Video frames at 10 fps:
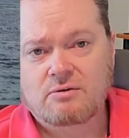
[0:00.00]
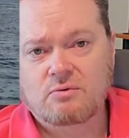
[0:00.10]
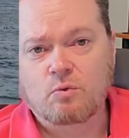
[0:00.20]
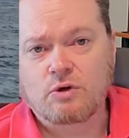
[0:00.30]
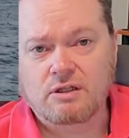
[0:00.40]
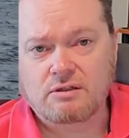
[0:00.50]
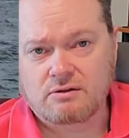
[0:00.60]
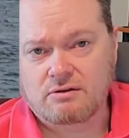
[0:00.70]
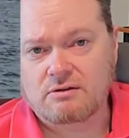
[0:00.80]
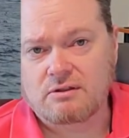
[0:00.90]
went
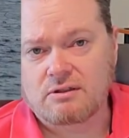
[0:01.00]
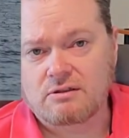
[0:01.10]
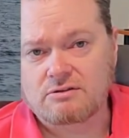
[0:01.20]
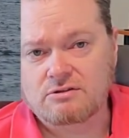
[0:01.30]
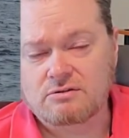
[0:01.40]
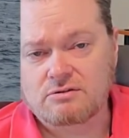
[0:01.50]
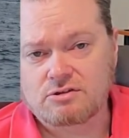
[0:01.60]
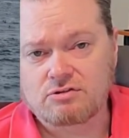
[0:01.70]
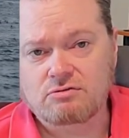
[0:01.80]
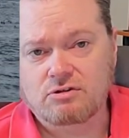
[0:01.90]
on the
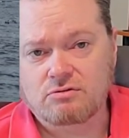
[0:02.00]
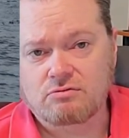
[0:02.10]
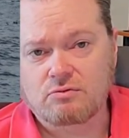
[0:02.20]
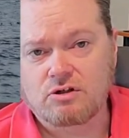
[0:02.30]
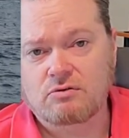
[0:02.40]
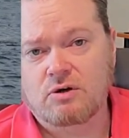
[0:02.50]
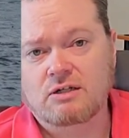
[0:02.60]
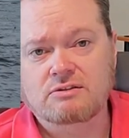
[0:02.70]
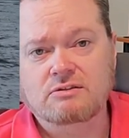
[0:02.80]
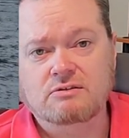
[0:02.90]
Juneau whale
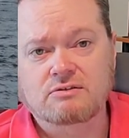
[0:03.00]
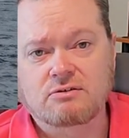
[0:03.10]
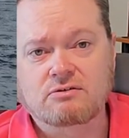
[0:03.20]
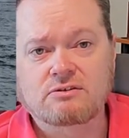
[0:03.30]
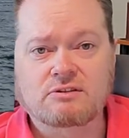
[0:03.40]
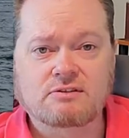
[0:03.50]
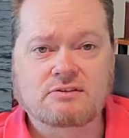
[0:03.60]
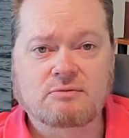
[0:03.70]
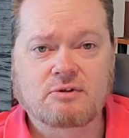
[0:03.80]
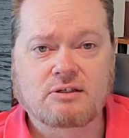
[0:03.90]
watching excursion. It
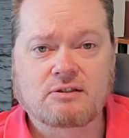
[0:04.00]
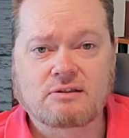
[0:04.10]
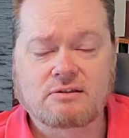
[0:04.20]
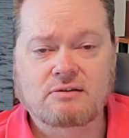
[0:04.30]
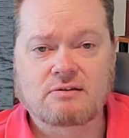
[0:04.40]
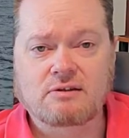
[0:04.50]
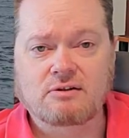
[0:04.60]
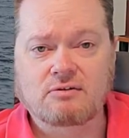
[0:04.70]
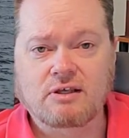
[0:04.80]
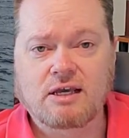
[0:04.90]
seemed like
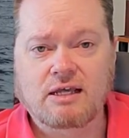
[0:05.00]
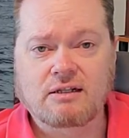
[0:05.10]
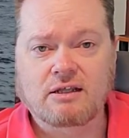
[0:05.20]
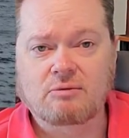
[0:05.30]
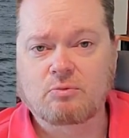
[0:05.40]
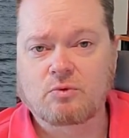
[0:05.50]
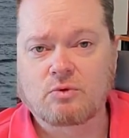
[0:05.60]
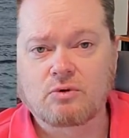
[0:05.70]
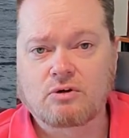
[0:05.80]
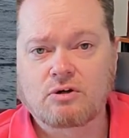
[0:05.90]
they had a lot
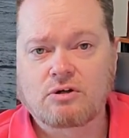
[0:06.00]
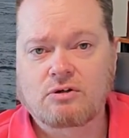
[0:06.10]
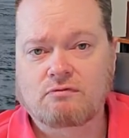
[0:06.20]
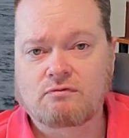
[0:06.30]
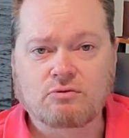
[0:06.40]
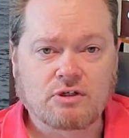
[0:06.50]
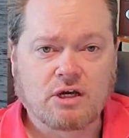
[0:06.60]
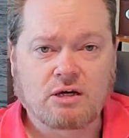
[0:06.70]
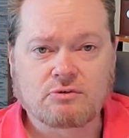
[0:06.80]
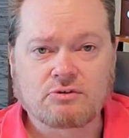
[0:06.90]
more viewing
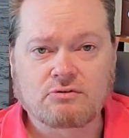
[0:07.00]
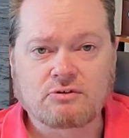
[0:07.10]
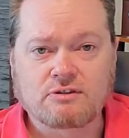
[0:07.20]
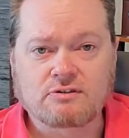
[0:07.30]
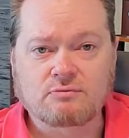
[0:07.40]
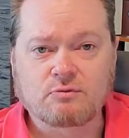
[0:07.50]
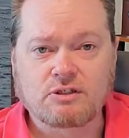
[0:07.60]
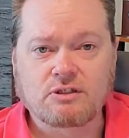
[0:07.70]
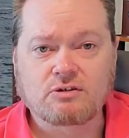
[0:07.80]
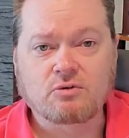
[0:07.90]
opportunities than we
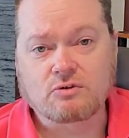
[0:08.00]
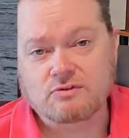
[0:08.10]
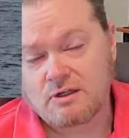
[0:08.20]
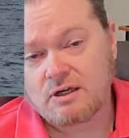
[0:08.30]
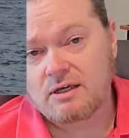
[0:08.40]
did. Of course,